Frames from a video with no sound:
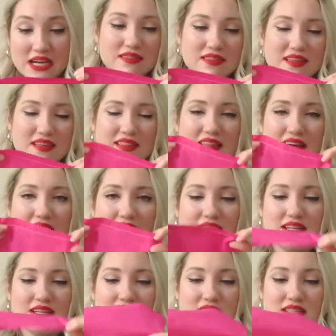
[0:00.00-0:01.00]
The
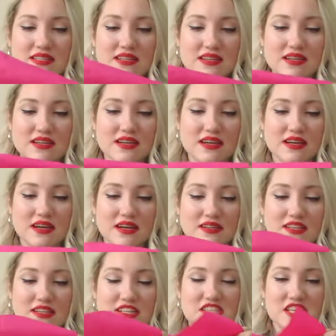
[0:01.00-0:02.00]
line,
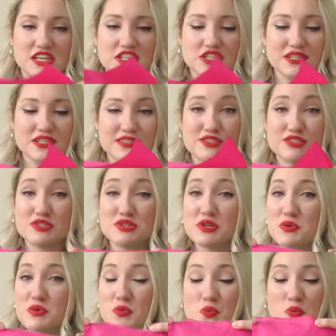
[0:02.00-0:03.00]
the tension is
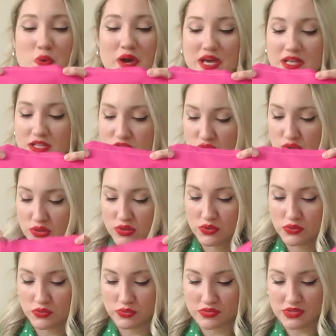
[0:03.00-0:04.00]
way too
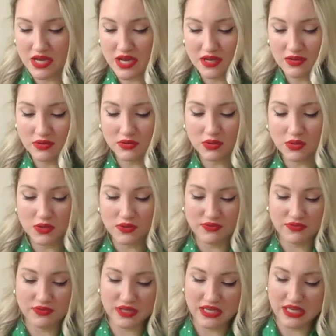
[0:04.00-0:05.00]
loose. I don't know
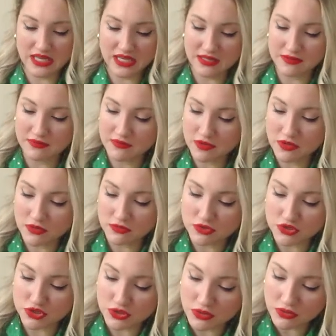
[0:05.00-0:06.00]
if I can
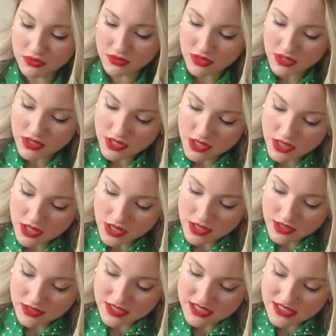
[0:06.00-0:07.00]
control
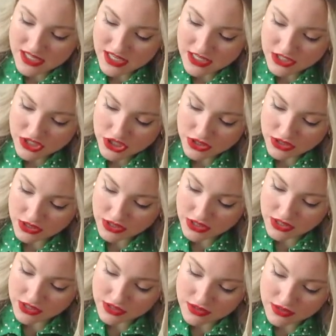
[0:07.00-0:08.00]
the tension
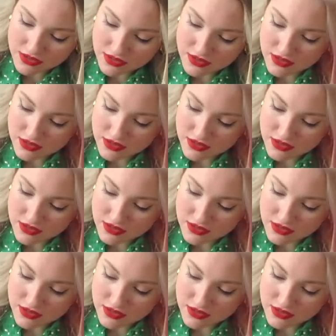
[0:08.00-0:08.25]
here.